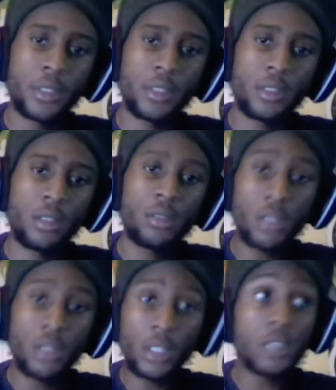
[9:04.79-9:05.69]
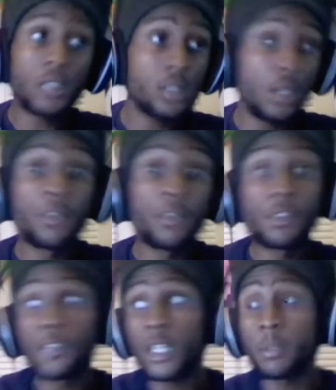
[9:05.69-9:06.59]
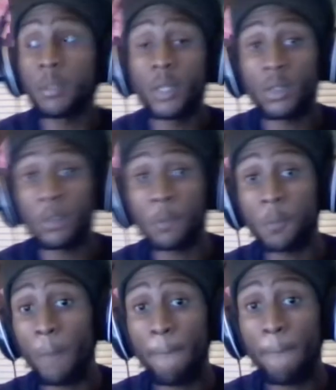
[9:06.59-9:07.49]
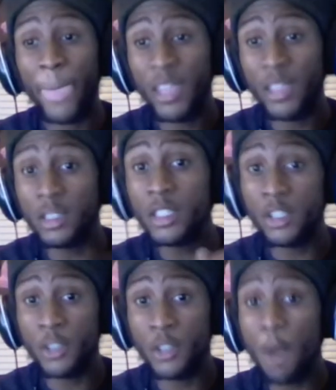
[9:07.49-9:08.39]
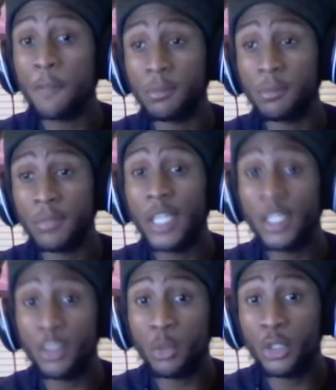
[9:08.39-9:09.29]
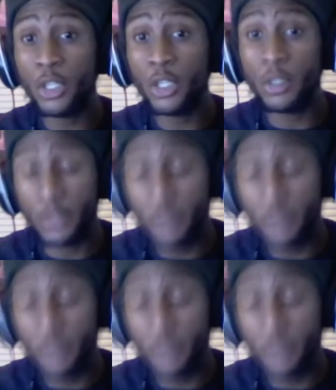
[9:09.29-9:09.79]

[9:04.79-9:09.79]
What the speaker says: you should look at yourself in the fucking mirror. Look at yourself, and this is what you tell yourself: